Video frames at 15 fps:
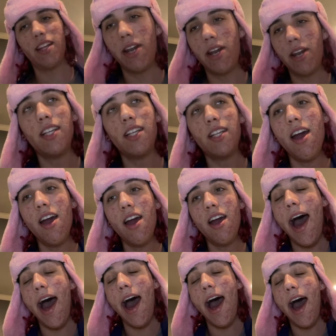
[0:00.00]
But
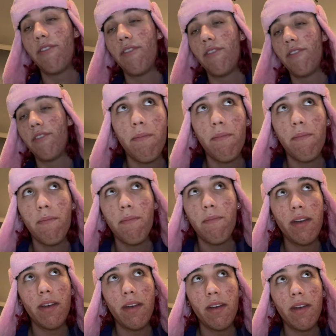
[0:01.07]
I just find for me that the
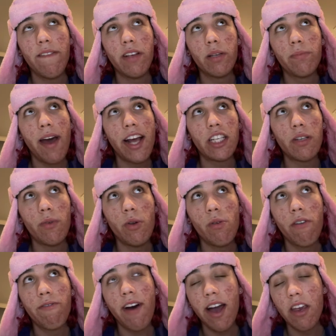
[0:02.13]
meaning of life is passion. When
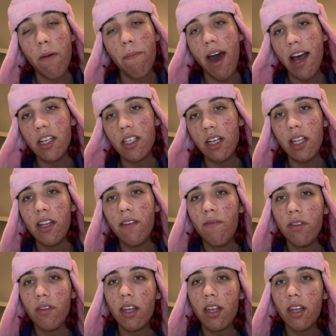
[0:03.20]
you can find your passion and
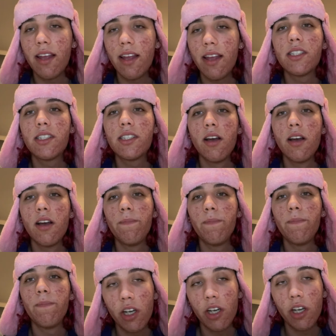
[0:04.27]
live within it,
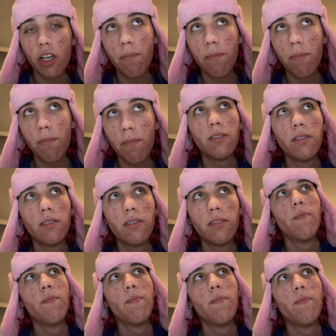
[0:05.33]
that's your purpose.
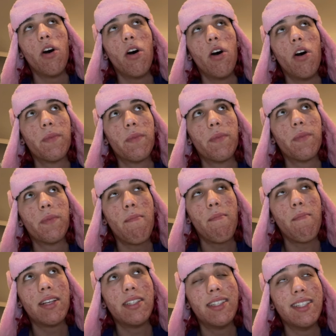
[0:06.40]
Mm-hmm. And
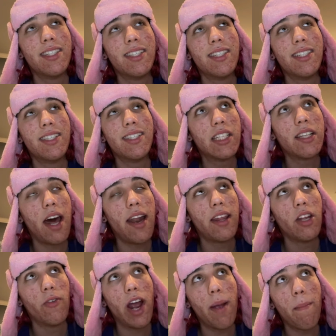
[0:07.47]
my message is
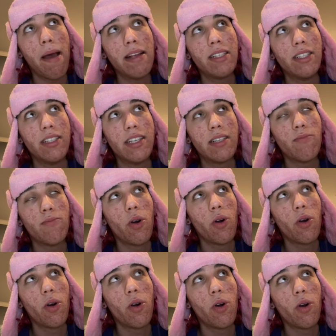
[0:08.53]
not a direct message. It's more
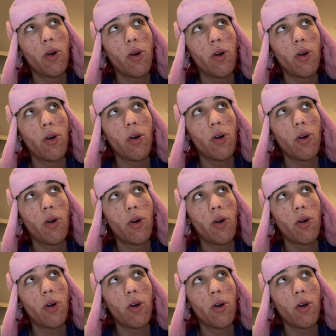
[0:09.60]
about
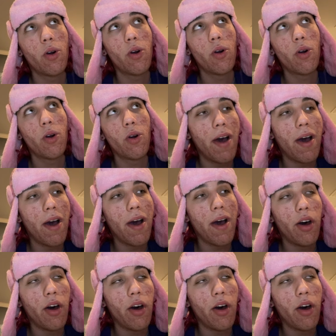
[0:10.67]
speaking on my own mental health.